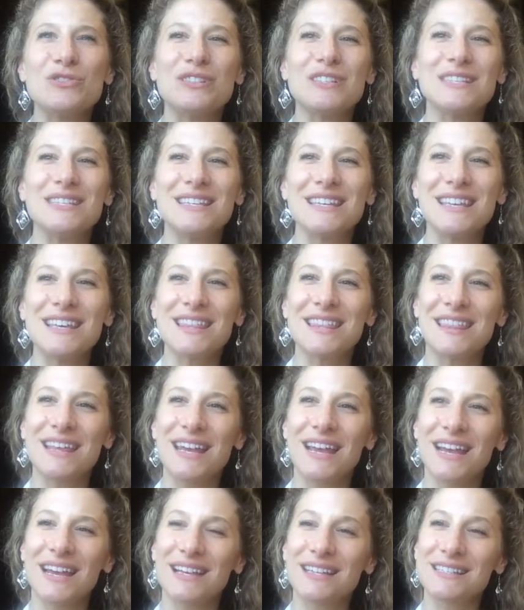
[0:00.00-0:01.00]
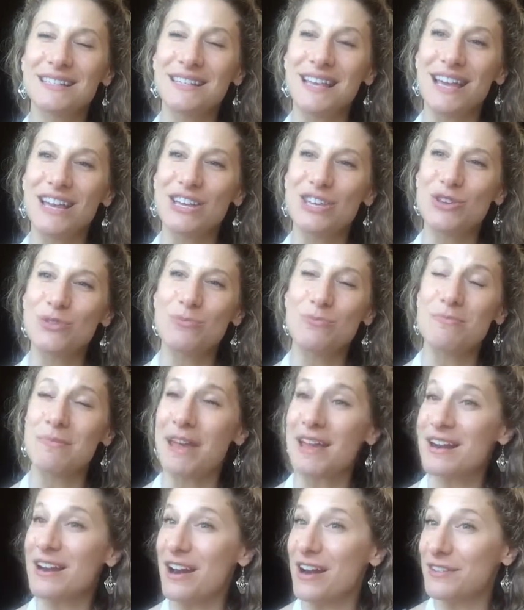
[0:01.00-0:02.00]
see things that you
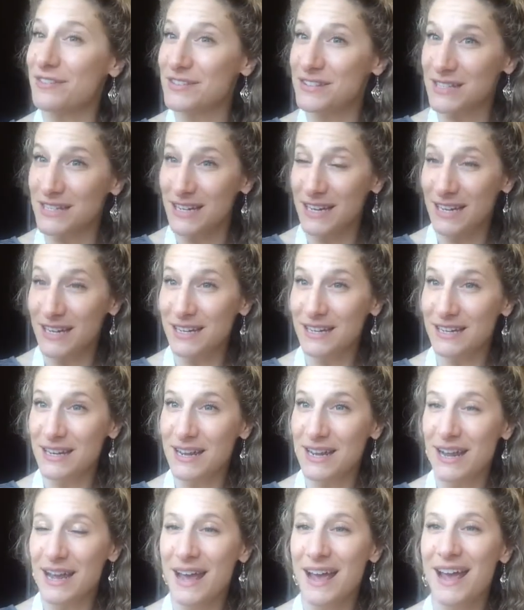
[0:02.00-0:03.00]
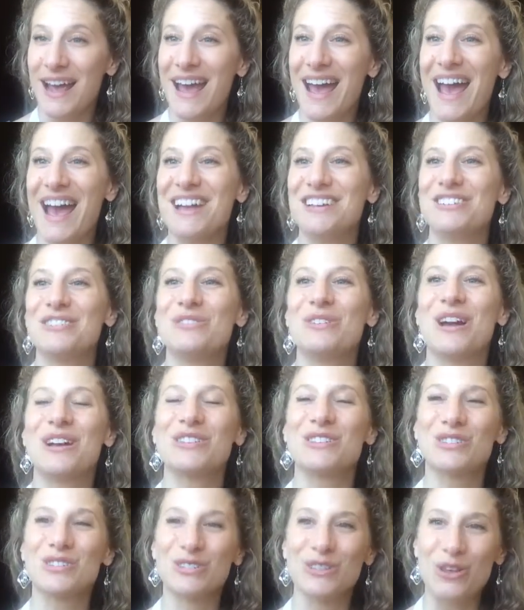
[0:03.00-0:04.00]
may not have seen had you
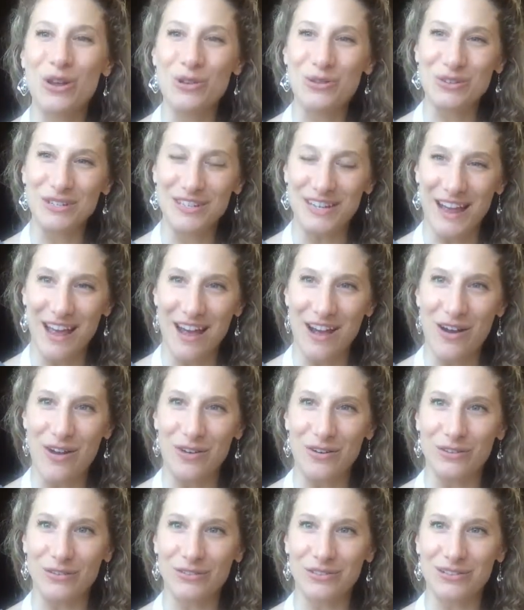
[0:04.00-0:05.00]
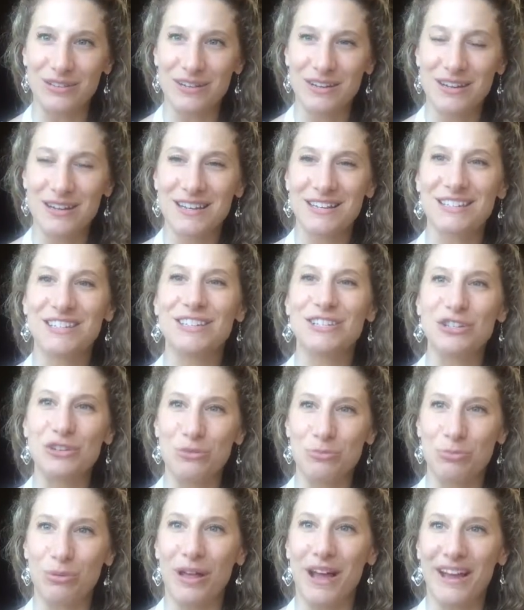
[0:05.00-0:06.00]
not slowed down to do a
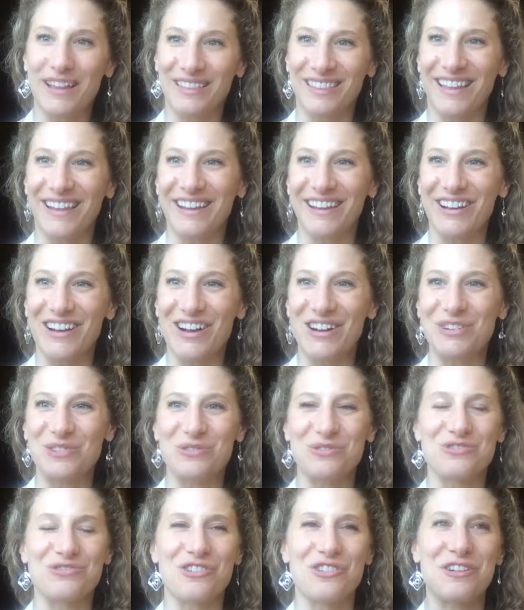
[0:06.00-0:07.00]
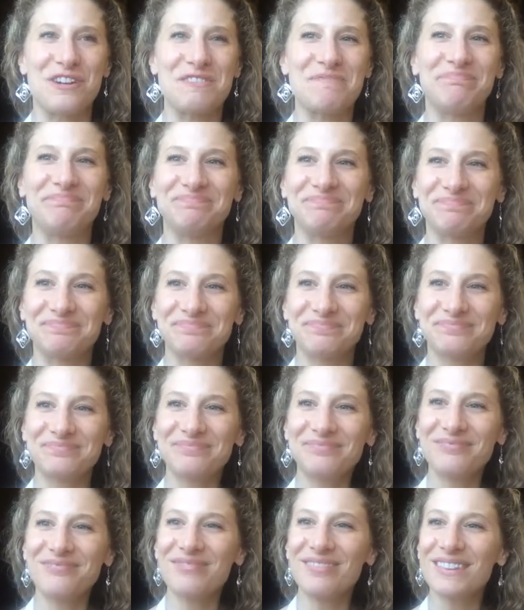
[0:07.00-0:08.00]
blind line contour drawing.
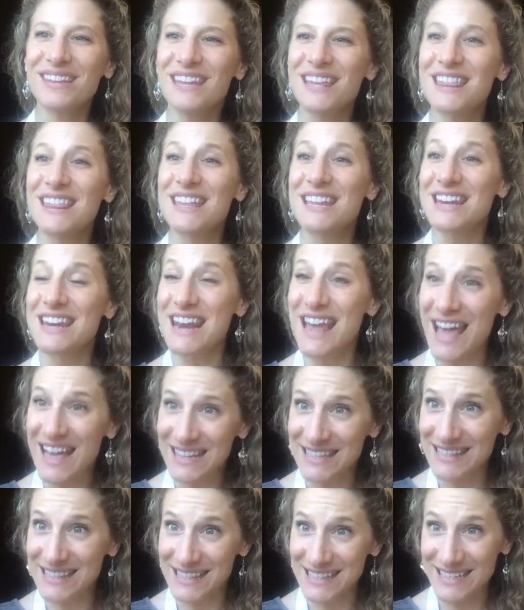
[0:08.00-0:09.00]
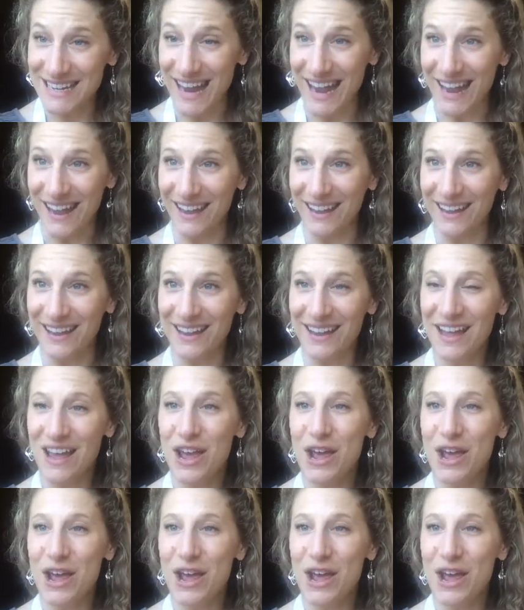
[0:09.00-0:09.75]
The next day,